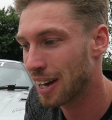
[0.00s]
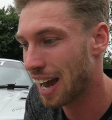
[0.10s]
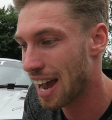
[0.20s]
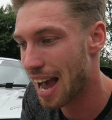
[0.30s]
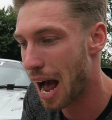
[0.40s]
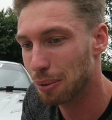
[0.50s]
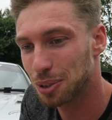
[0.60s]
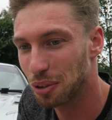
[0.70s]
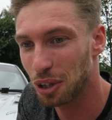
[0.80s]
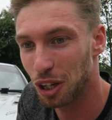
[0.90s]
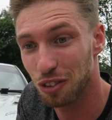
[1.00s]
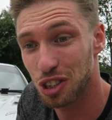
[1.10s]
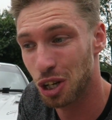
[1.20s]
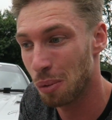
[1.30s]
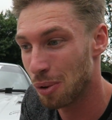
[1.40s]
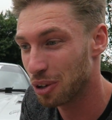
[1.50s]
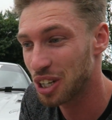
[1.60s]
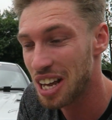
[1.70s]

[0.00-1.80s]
Like, I absolutely love it so much.